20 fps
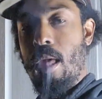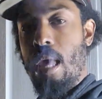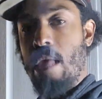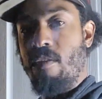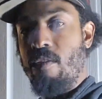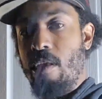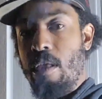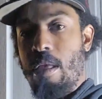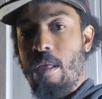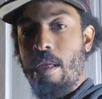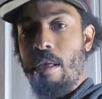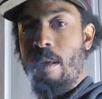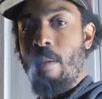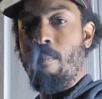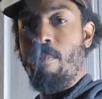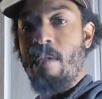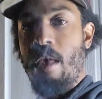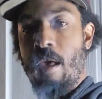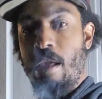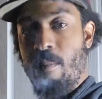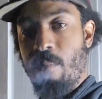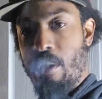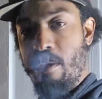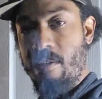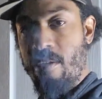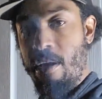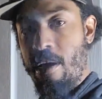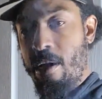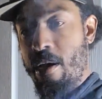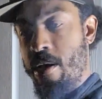as I'm taking my
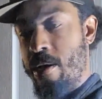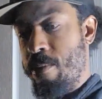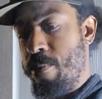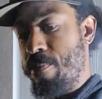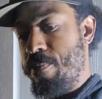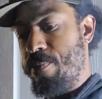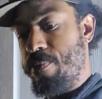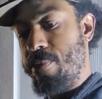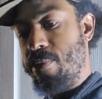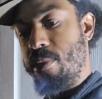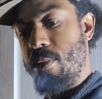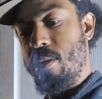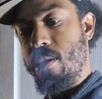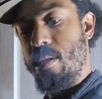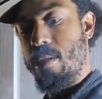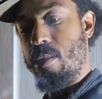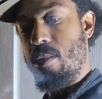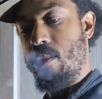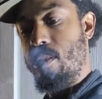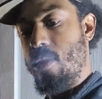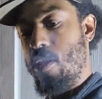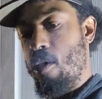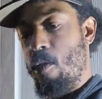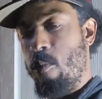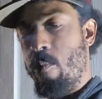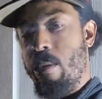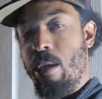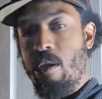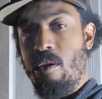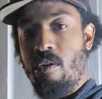time, no
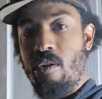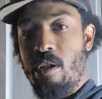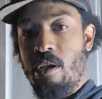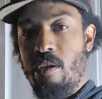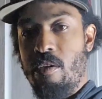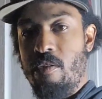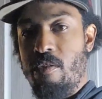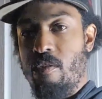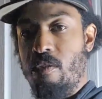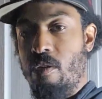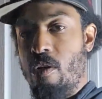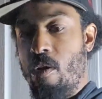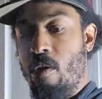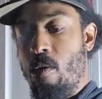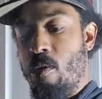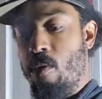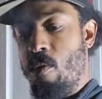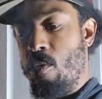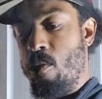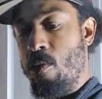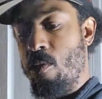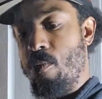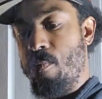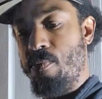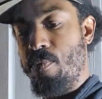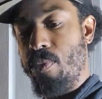bitterness, no